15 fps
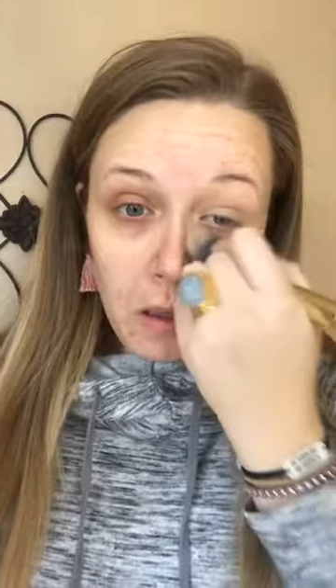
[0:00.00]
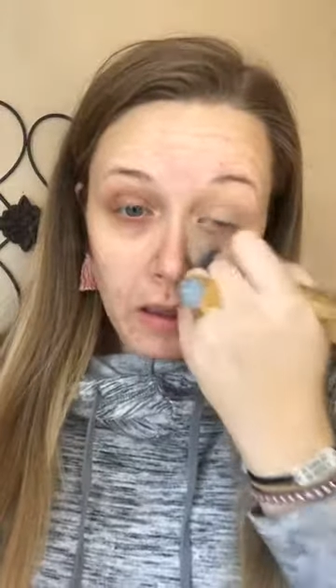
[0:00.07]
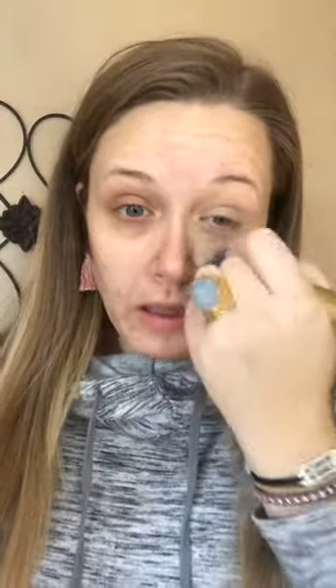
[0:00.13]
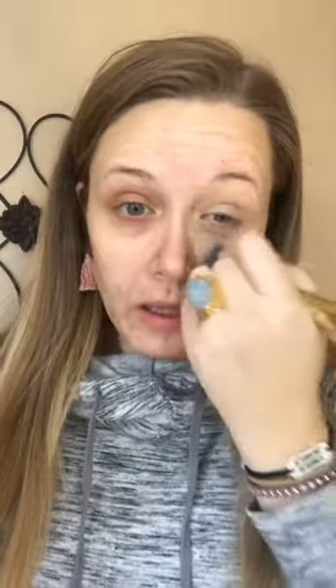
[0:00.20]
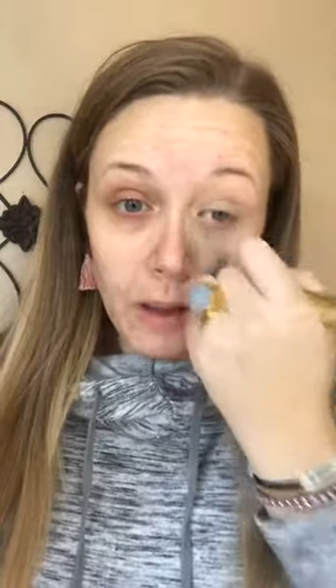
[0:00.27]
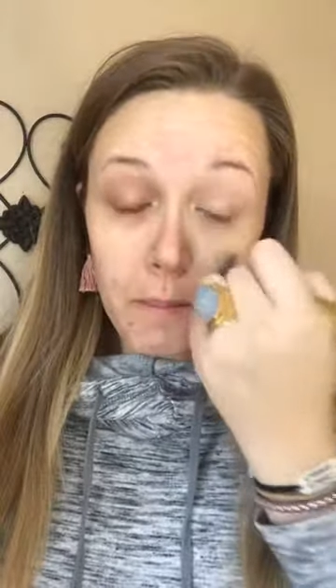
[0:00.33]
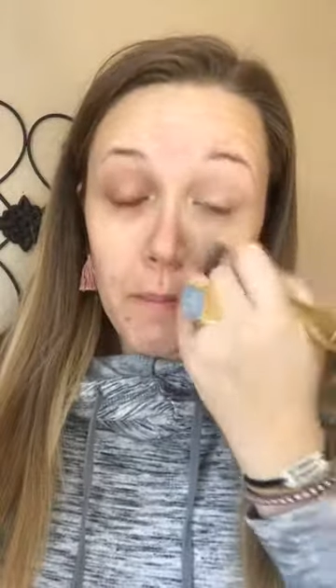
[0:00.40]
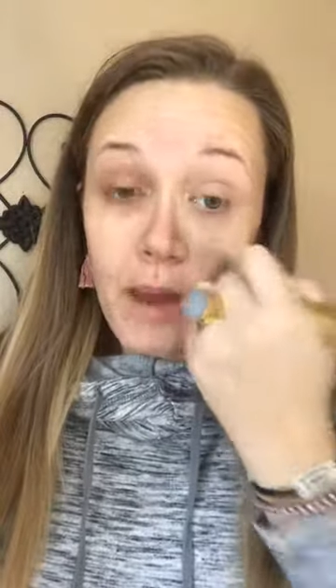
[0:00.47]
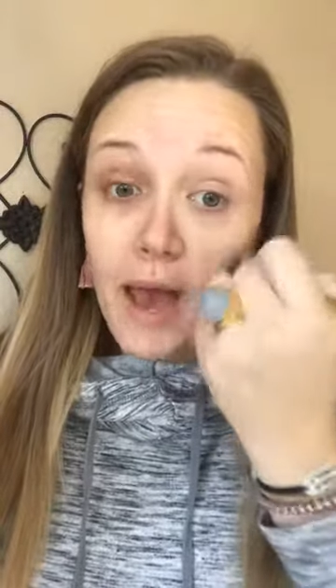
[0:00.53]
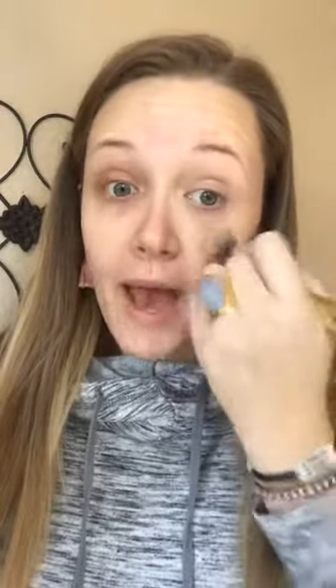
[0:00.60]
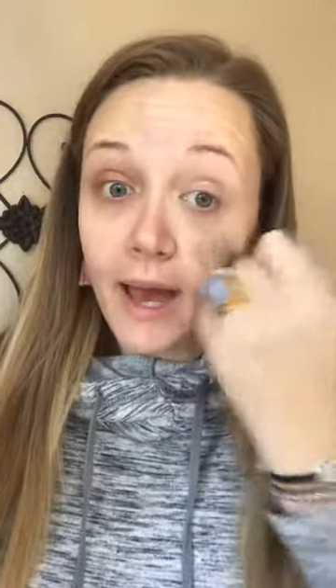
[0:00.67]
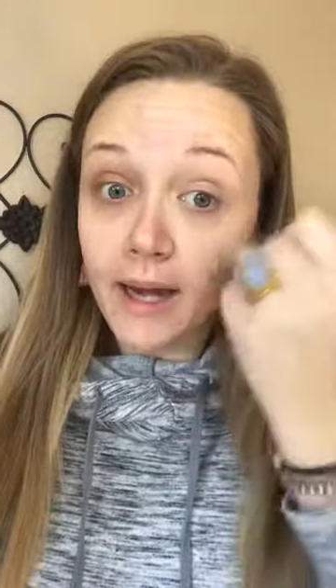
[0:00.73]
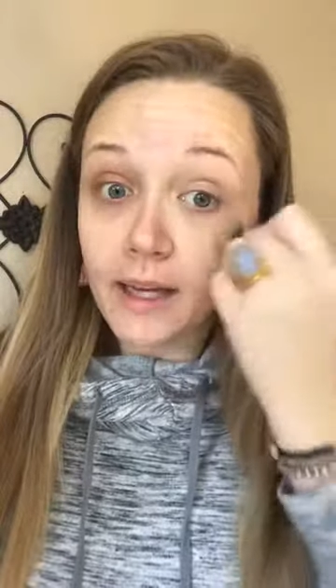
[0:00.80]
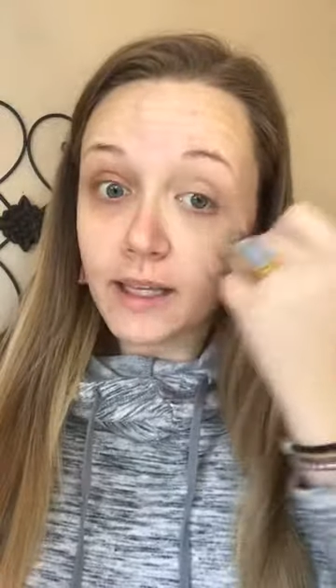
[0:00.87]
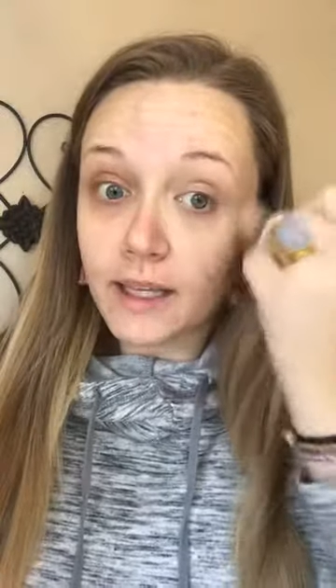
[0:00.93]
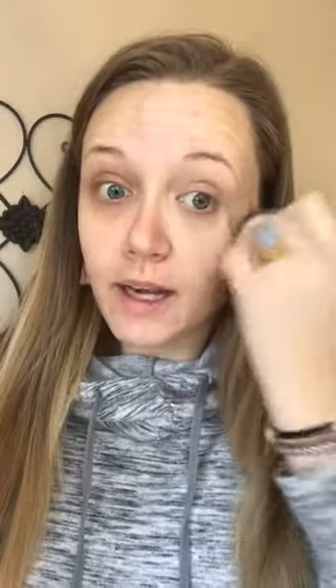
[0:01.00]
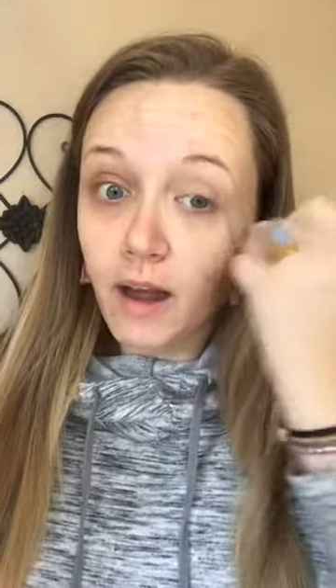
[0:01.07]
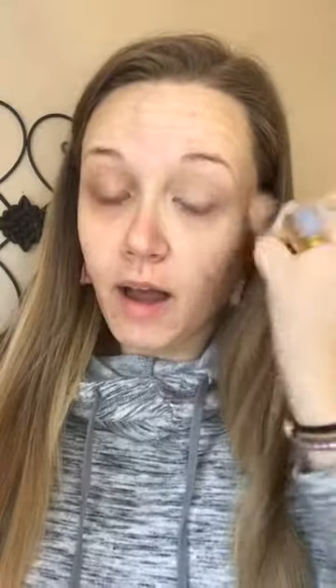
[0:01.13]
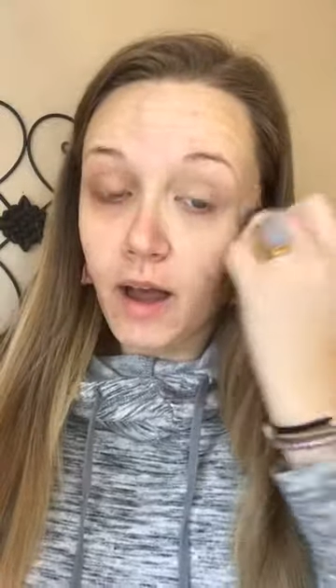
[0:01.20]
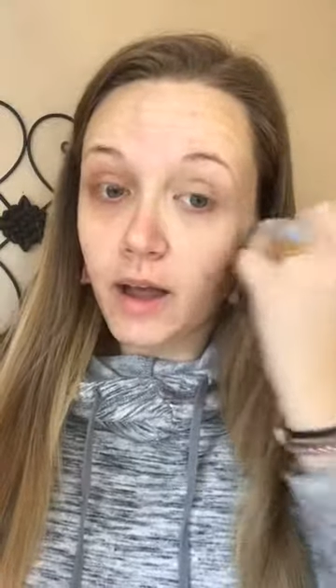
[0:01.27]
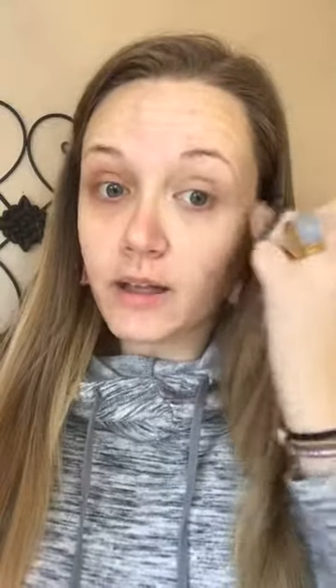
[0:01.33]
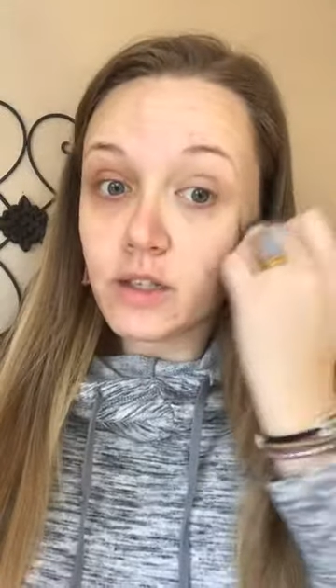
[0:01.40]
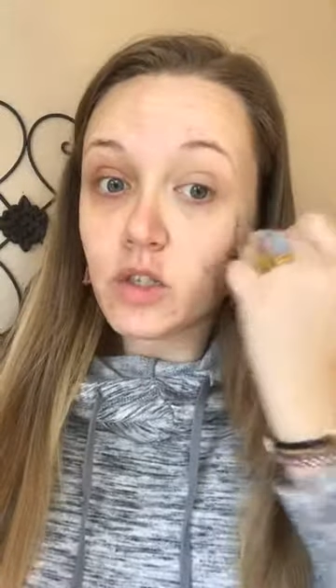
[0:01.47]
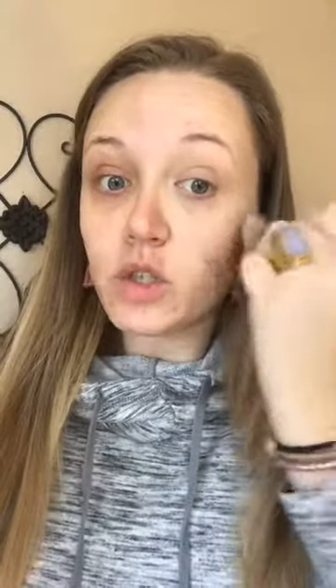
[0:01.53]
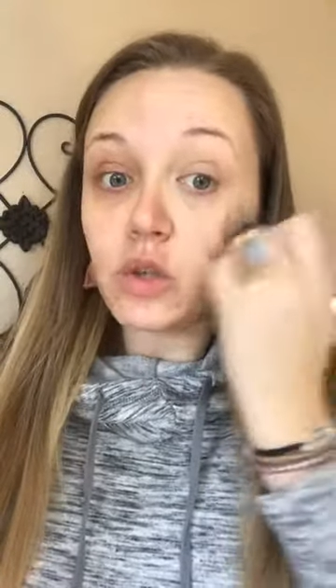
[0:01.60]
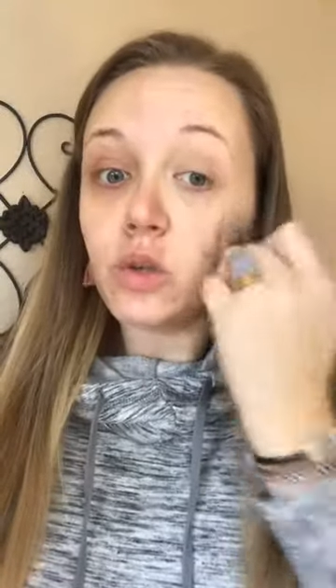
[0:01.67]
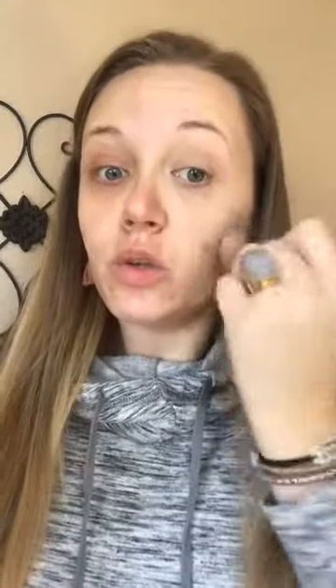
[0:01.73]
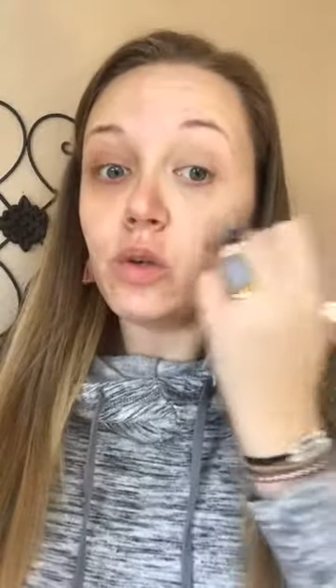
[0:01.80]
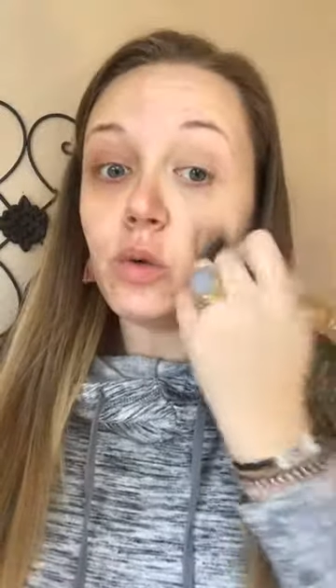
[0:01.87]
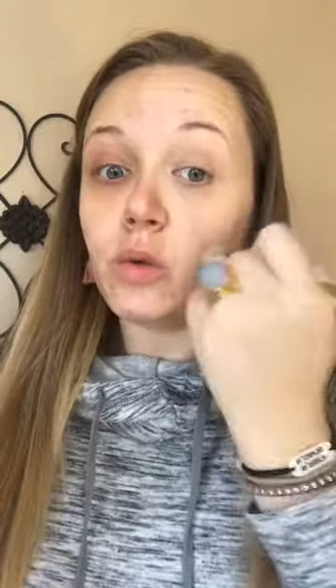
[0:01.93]
like I'm patting it
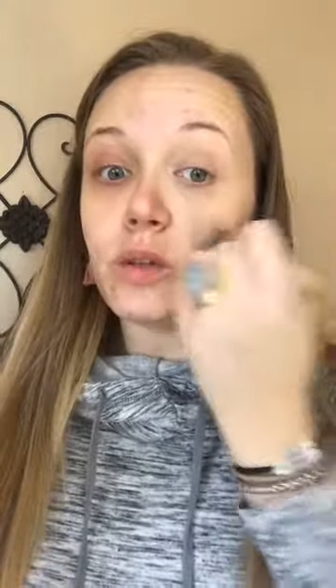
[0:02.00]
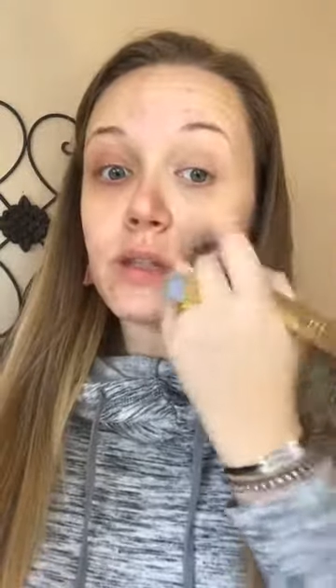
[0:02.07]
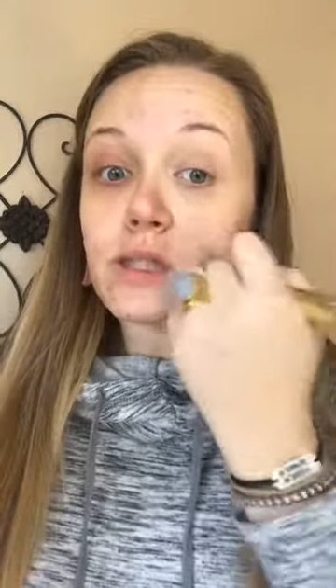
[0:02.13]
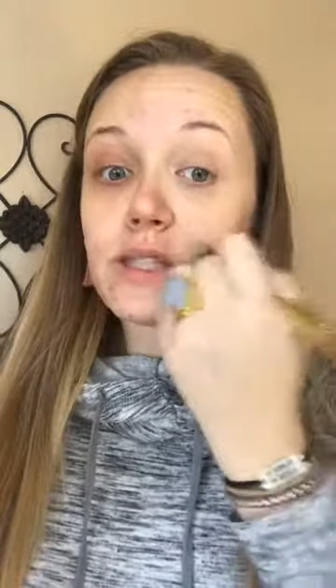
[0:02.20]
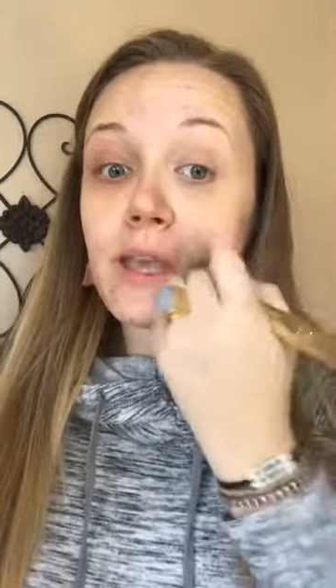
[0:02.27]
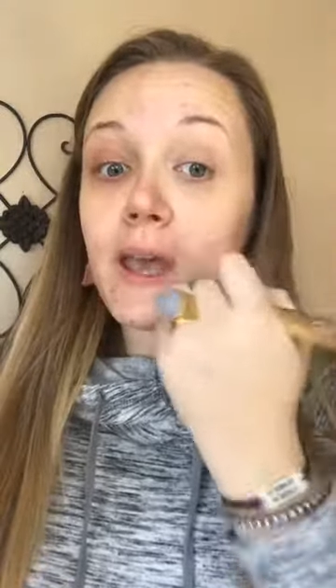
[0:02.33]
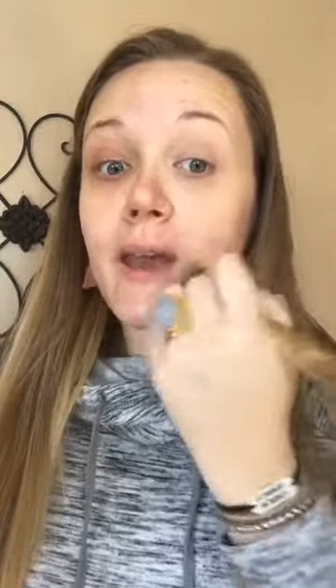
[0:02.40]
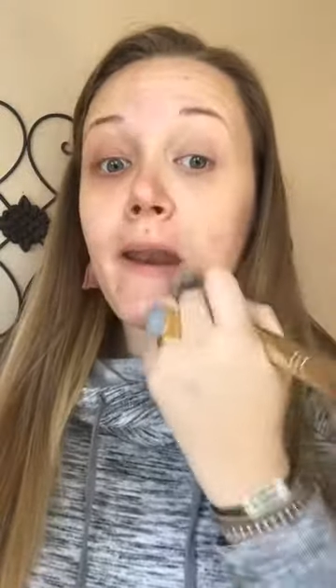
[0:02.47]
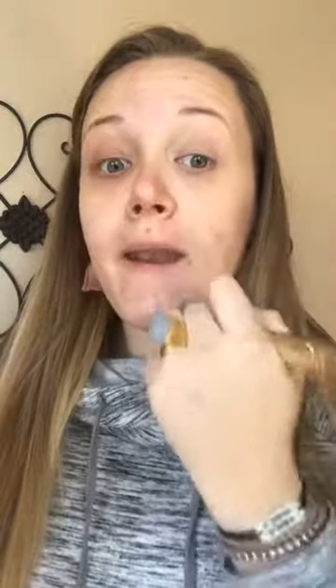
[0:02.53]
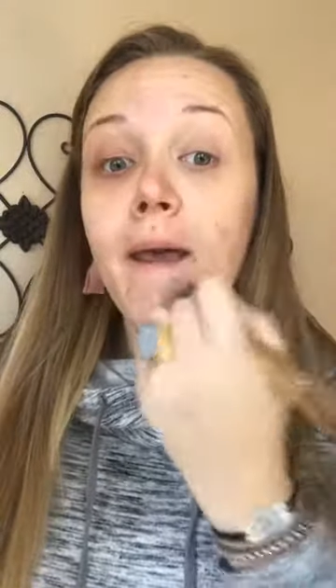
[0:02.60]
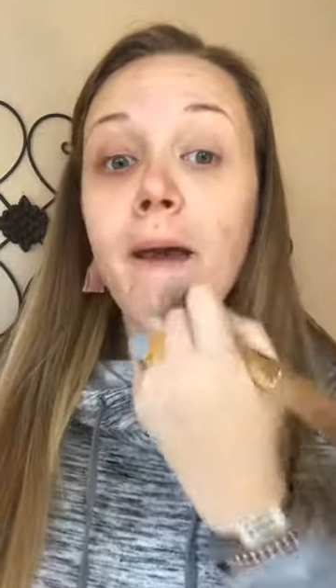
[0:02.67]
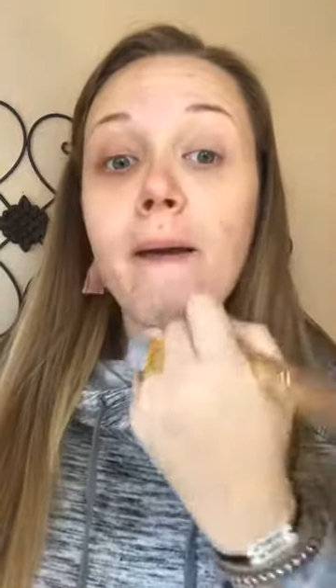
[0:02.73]
onto the skin.